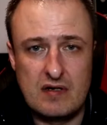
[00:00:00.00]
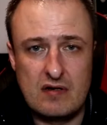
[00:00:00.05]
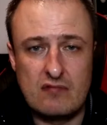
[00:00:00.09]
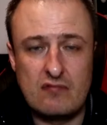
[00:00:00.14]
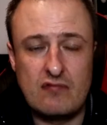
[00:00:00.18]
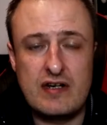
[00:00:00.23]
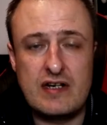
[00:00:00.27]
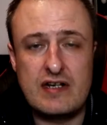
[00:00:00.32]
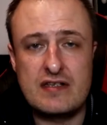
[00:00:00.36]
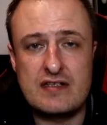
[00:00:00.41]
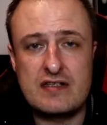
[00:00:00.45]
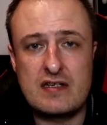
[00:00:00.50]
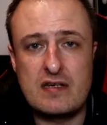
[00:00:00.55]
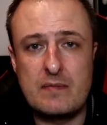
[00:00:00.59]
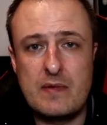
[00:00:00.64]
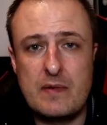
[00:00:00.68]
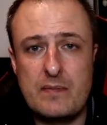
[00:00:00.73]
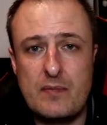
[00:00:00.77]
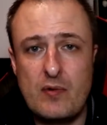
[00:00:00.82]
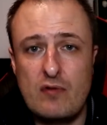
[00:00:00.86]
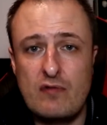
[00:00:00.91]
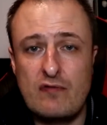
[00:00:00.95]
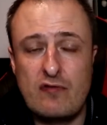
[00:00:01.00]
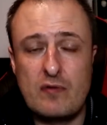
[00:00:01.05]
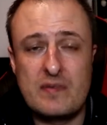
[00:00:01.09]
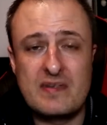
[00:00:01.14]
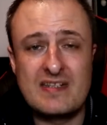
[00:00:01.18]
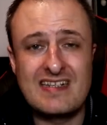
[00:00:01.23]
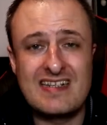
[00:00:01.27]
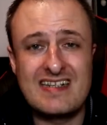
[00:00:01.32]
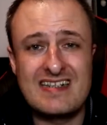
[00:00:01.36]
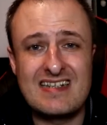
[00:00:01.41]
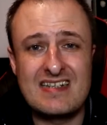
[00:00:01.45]
Readers can be bought from
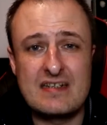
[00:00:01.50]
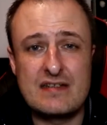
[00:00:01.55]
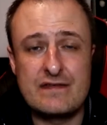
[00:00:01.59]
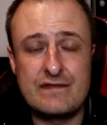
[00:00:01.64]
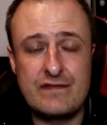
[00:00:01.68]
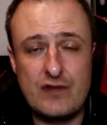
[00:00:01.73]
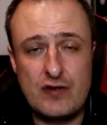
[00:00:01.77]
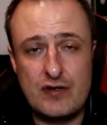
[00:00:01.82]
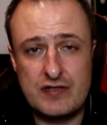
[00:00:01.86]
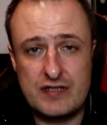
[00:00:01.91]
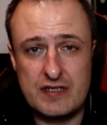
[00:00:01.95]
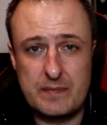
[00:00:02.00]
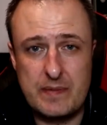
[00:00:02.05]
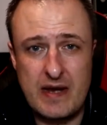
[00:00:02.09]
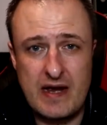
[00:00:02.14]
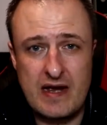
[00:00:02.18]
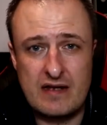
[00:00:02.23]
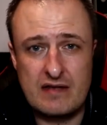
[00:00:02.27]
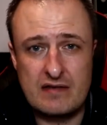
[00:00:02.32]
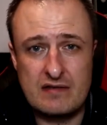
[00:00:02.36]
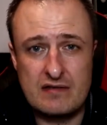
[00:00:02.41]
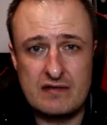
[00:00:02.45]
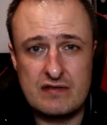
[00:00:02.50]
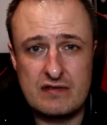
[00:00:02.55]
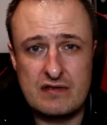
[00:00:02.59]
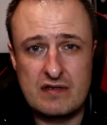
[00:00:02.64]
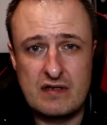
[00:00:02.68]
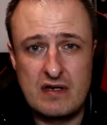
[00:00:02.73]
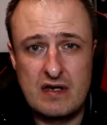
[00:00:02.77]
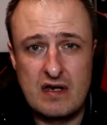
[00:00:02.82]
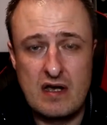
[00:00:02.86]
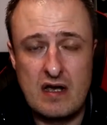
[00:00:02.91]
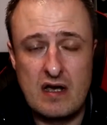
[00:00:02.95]
as little as £30
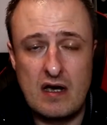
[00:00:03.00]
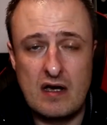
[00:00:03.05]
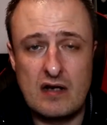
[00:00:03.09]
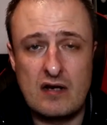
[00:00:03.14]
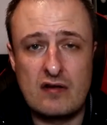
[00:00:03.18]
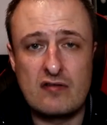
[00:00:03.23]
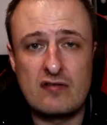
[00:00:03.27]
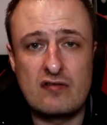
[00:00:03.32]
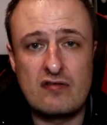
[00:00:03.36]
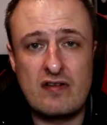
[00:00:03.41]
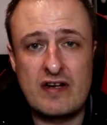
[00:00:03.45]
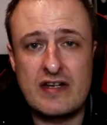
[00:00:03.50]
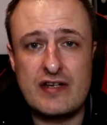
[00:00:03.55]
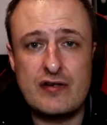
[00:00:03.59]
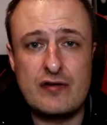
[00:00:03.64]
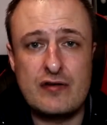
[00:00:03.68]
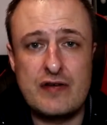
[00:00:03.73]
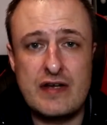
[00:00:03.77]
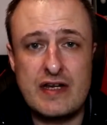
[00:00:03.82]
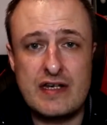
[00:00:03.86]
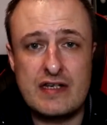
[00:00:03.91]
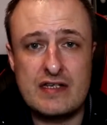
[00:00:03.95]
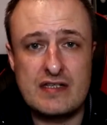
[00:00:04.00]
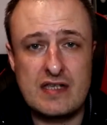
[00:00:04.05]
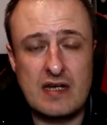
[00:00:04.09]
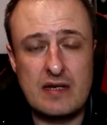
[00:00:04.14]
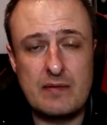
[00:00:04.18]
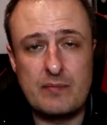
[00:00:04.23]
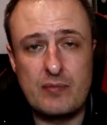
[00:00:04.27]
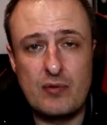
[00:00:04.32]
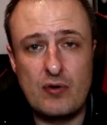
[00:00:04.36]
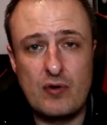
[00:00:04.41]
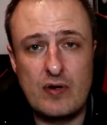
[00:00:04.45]
and are a great unique
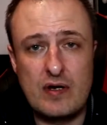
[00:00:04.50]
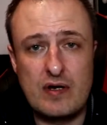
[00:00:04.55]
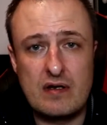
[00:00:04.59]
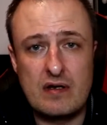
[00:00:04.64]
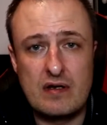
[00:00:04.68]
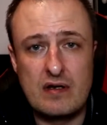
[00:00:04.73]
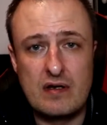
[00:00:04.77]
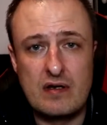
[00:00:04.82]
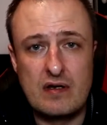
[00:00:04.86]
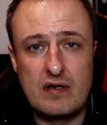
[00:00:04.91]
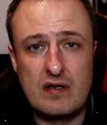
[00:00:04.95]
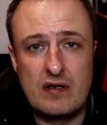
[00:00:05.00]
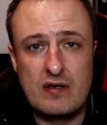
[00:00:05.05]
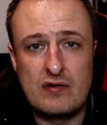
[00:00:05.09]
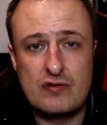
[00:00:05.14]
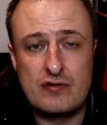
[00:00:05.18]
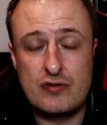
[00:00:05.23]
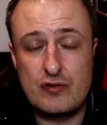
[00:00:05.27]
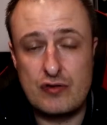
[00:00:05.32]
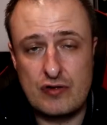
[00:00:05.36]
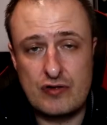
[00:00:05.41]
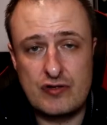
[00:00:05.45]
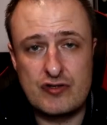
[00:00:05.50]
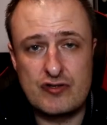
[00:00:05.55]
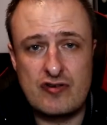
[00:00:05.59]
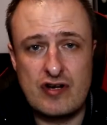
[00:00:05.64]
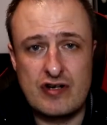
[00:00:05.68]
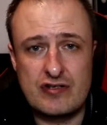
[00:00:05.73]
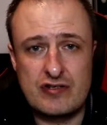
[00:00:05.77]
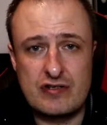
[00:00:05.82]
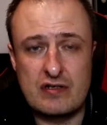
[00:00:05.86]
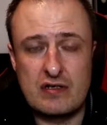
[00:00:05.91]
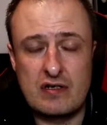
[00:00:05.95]
selling point to your
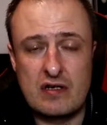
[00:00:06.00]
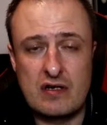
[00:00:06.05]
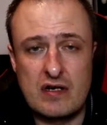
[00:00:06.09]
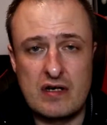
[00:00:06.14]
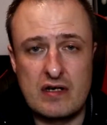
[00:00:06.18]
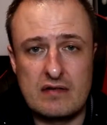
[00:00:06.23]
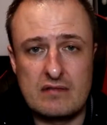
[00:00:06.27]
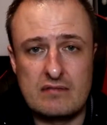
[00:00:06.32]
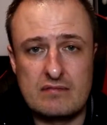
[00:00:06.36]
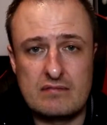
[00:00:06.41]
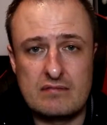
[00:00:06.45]
construction client.